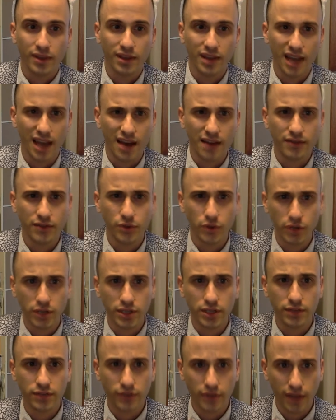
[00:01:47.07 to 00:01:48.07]
they have
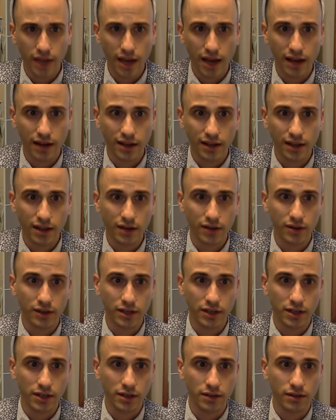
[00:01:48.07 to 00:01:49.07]
choices for that are a
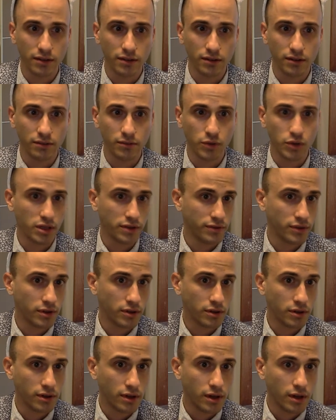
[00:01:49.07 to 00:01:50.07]
little more
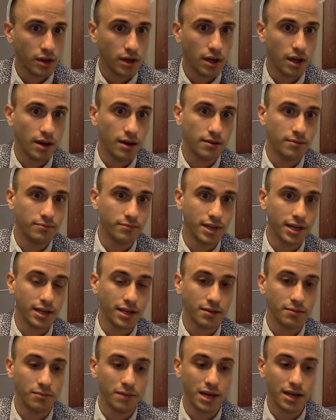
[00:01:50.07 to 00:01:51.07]
difficult. They
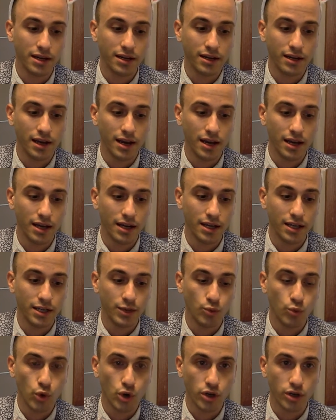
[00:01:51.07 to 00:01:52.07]
can make
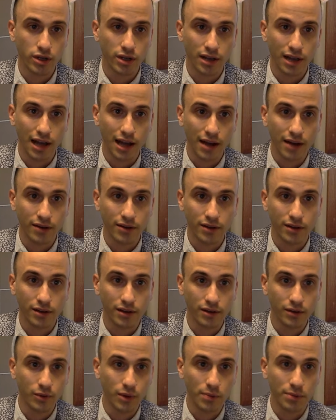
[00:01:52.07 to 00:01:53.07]
a word cloud
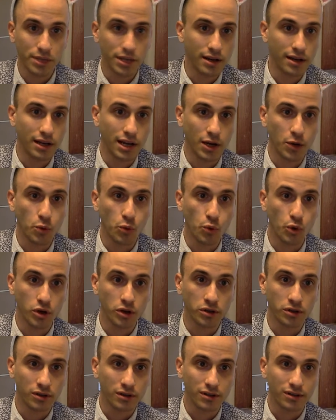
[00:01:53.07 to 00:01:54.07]
on a website like
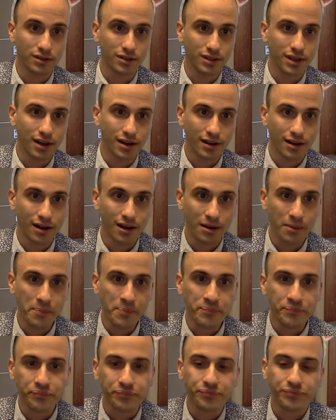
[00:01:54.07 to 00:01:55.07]
Wordle.com.